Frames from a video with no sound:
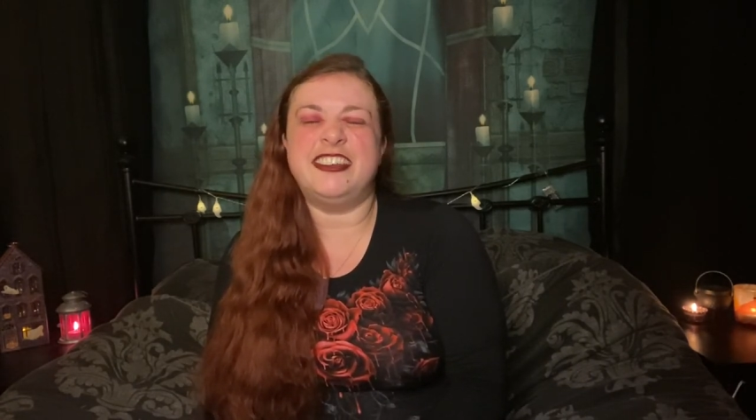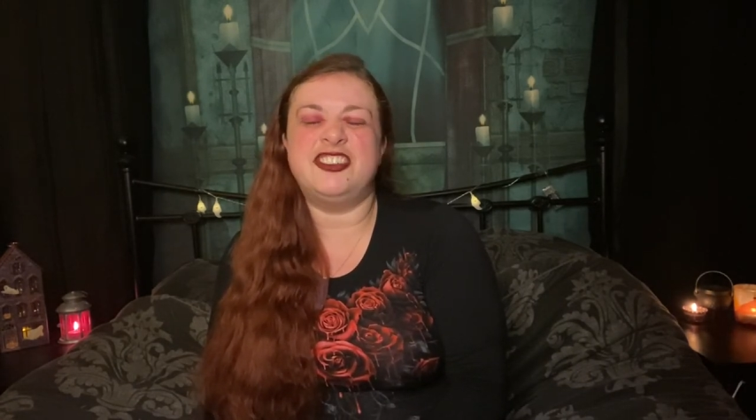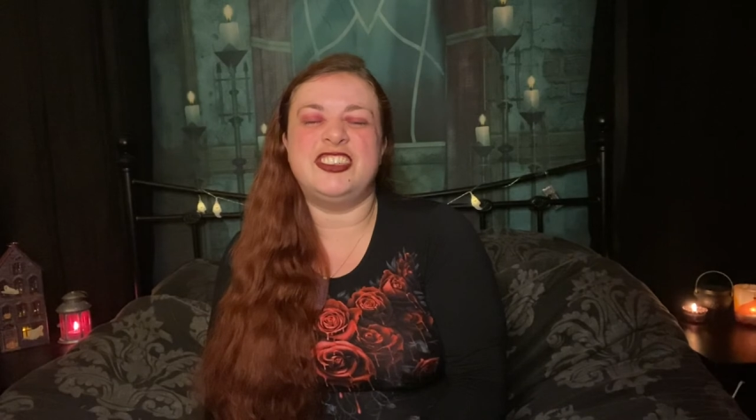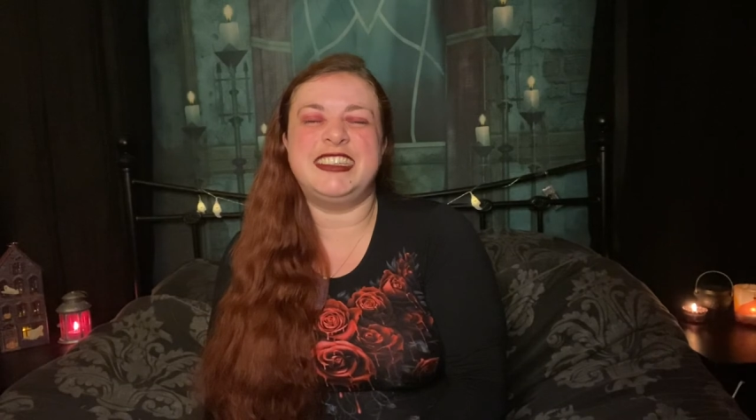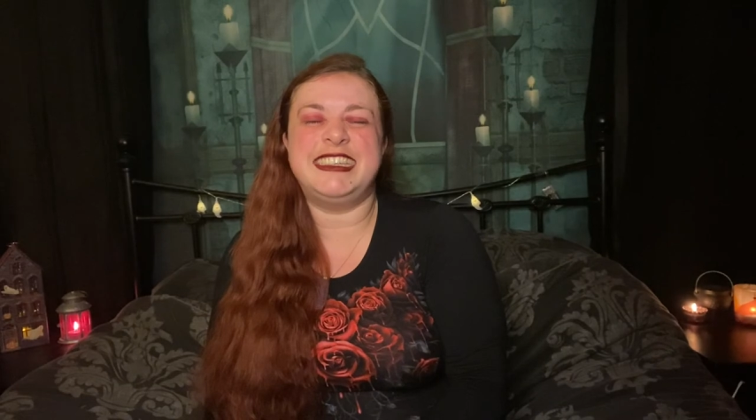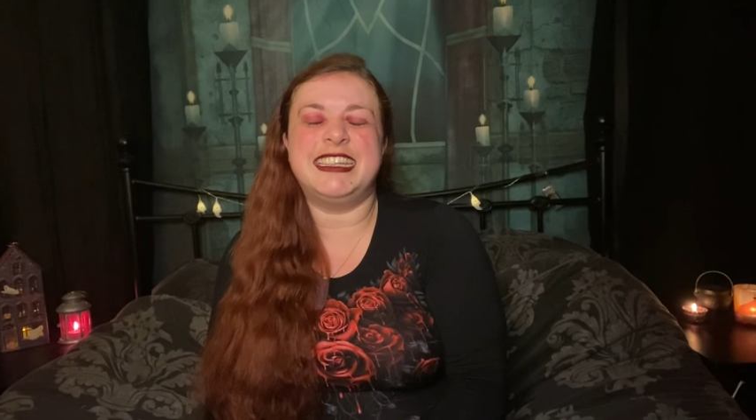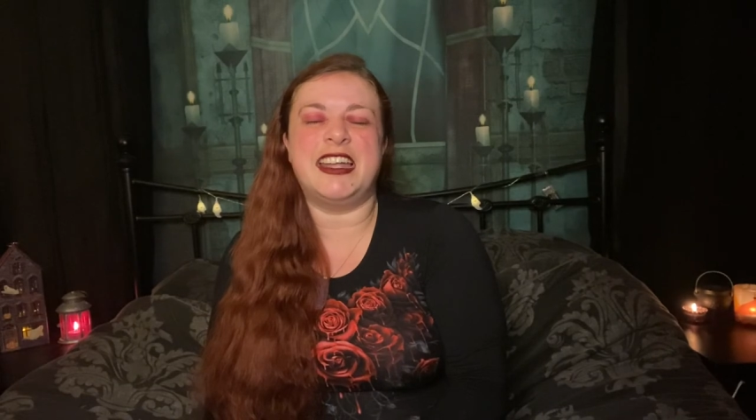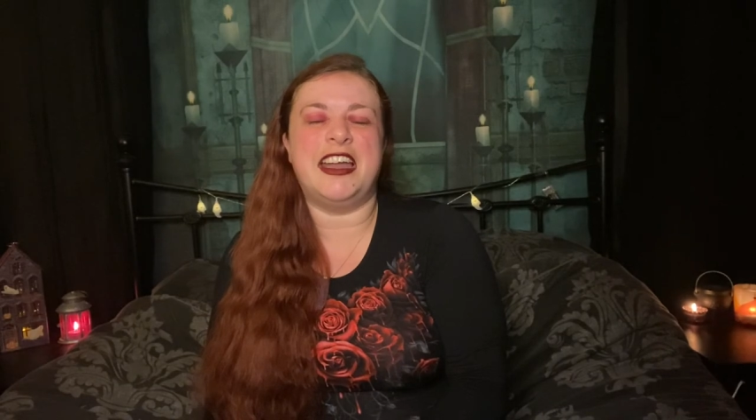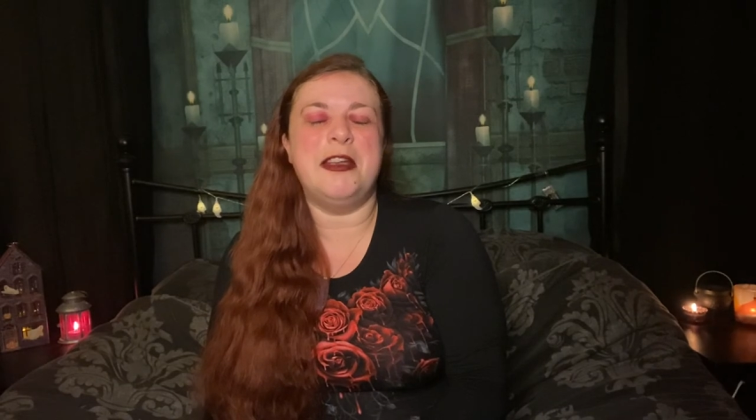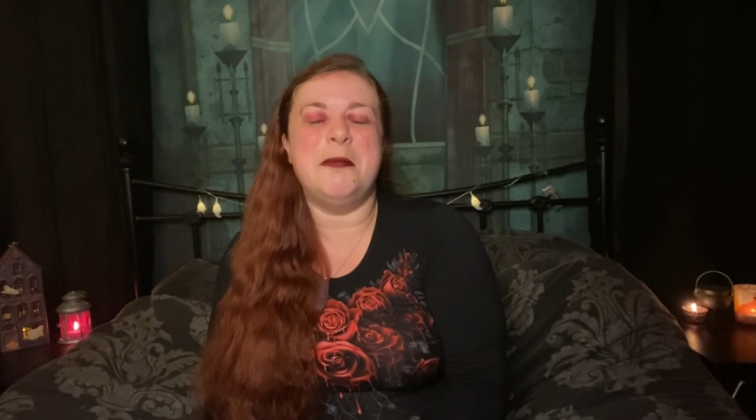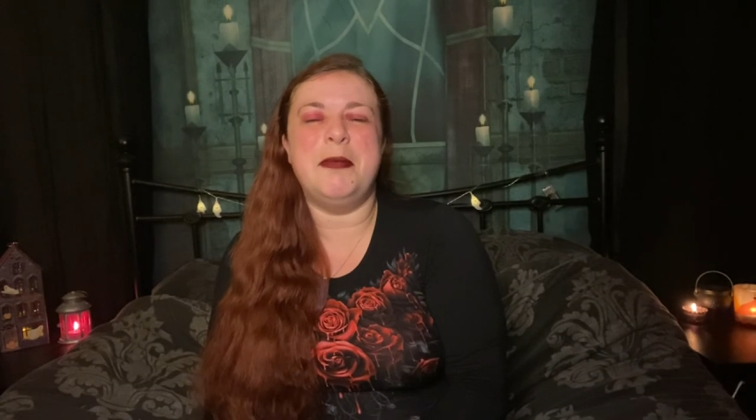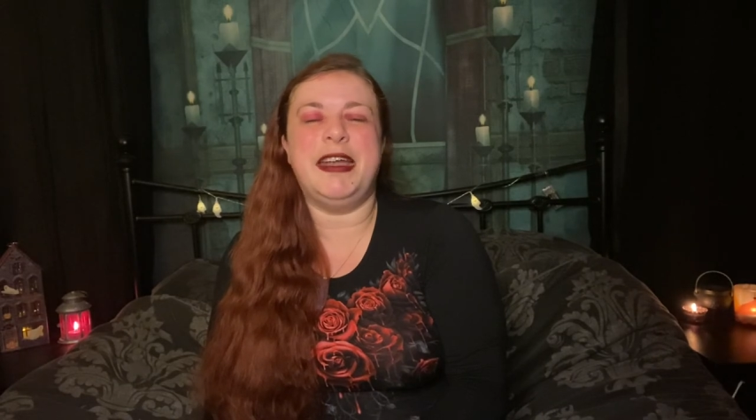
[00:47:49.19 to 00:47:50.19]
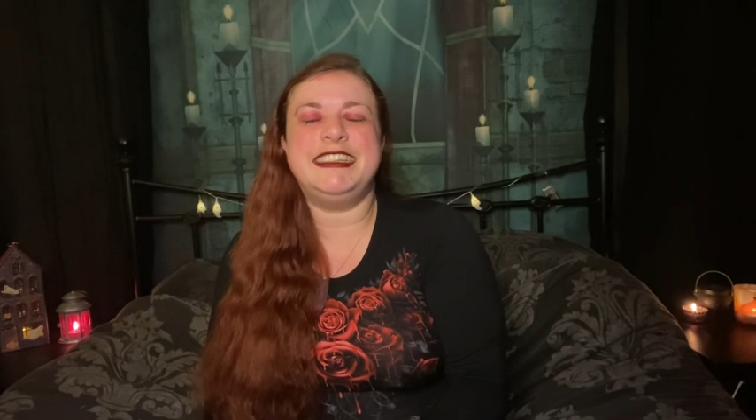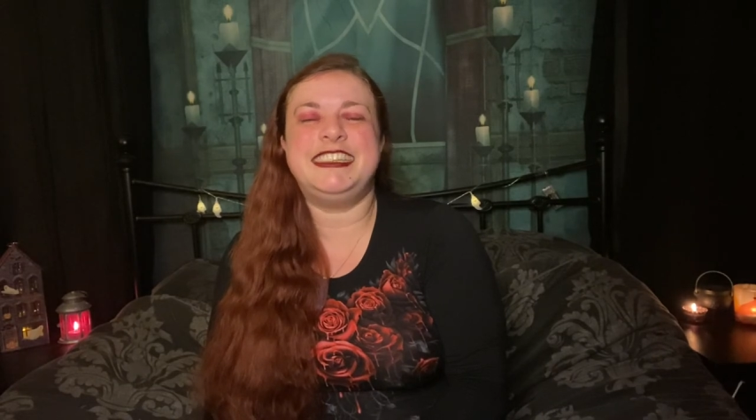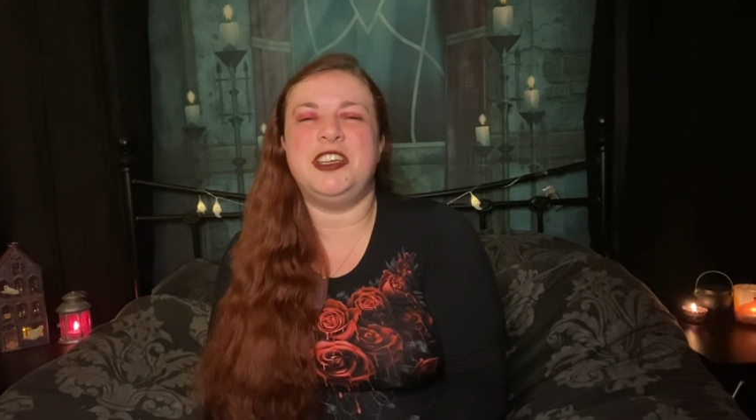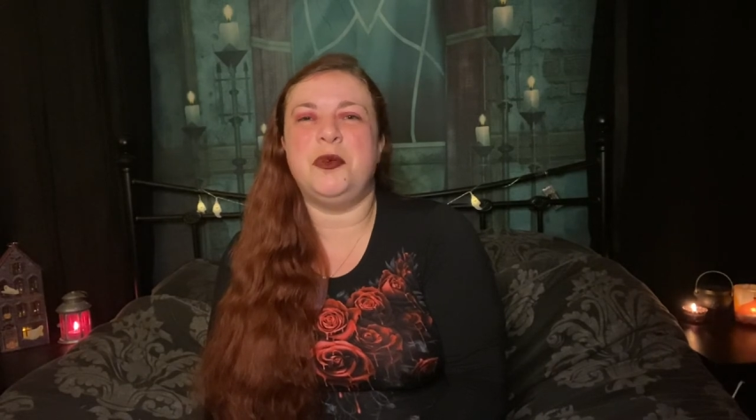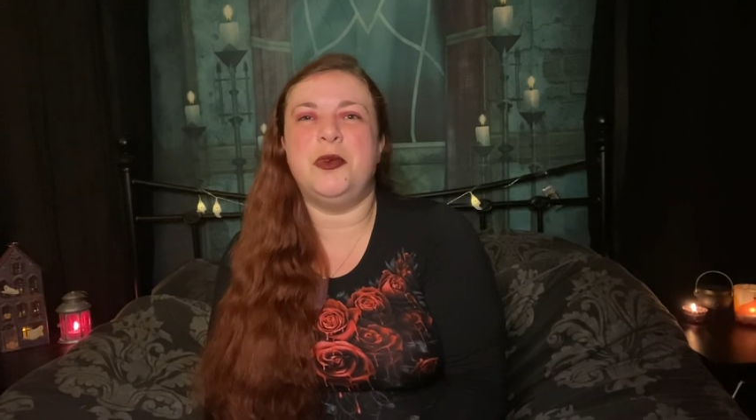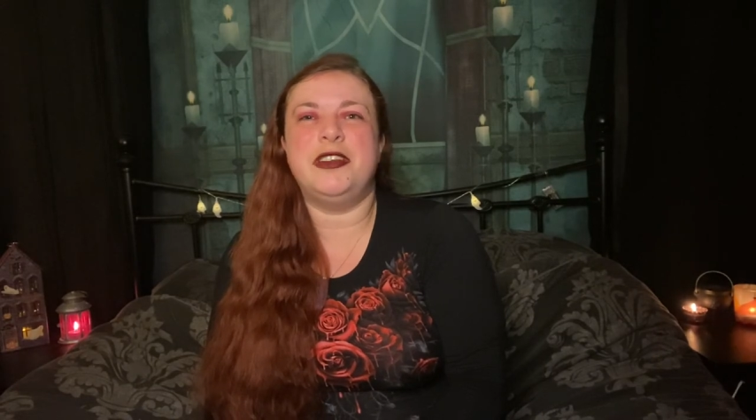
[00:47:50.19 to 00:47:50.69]
just kind of
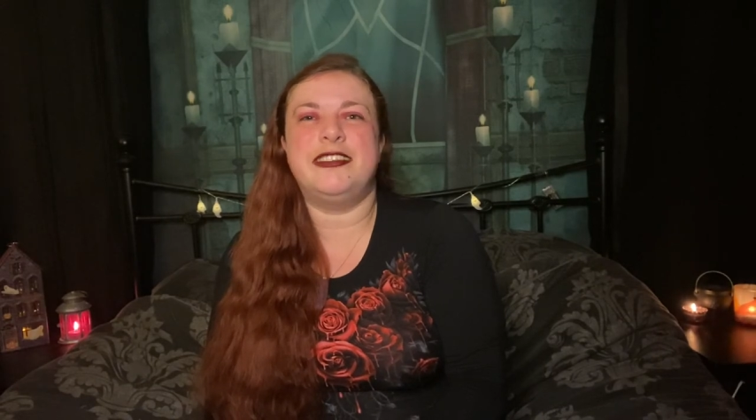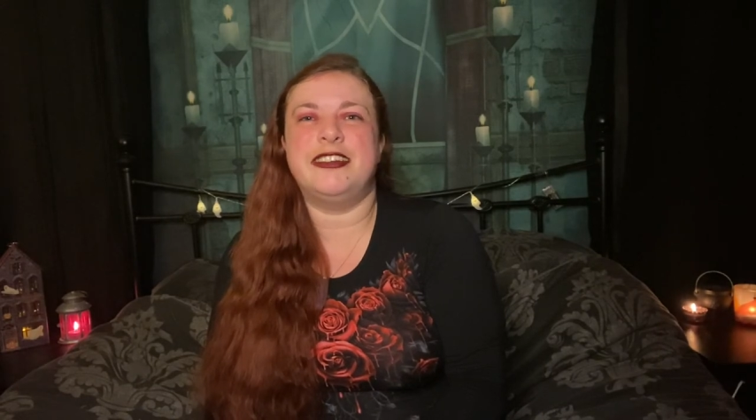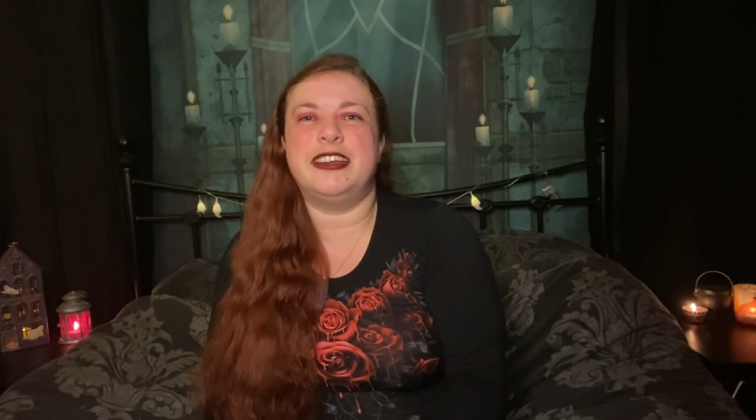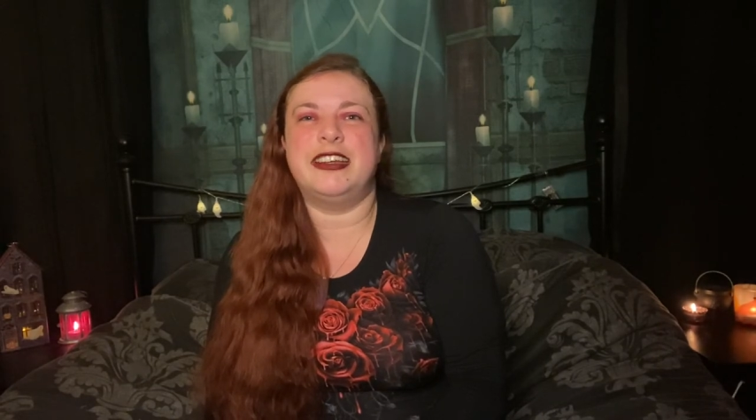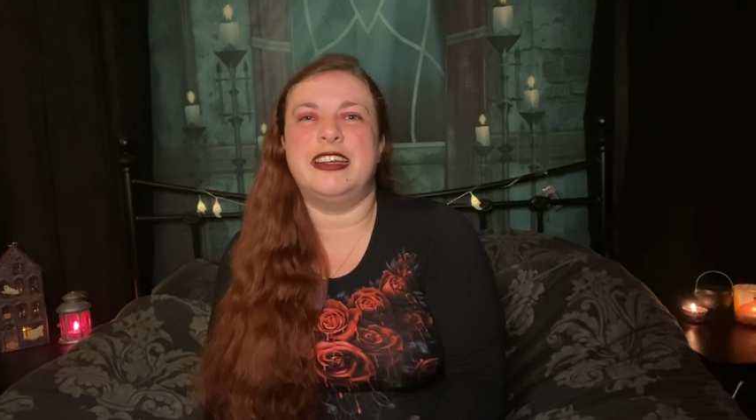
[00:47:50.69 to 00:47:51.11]
makes you want to